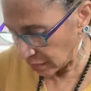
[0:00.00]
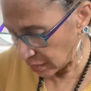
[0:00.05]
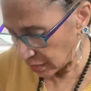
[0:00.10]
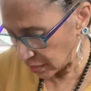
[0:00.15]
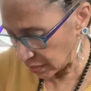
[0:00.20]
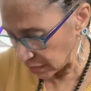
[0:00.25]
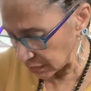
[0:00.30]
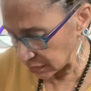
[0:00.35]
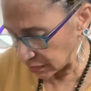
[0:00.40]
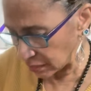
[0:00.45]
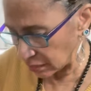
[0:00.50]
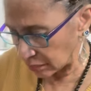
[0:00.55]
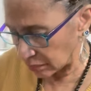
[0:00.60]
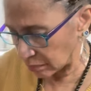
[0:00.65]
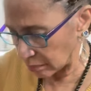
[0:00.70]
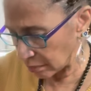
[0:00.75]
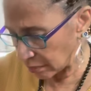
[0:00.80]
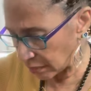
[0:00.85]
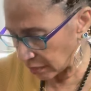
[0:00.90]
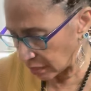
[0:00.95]
just a
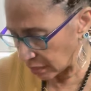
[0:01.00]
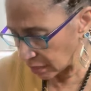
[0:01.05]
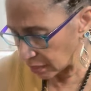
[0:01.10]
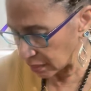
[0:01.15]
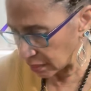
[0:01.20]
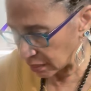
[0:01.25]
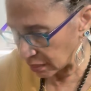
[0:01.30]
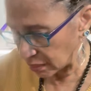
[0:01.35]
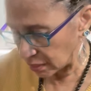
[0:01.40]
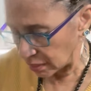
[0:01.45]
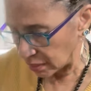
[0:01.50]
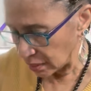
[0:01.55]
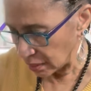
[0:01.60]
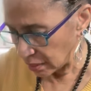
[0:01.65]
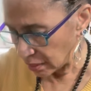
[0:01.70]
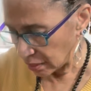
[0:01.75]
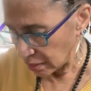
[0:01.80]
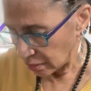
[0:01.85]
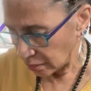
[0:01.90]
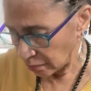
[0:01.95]
little bit.
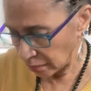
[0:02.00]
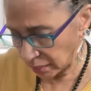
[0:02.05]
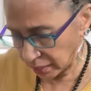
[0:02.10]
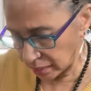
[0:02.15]
We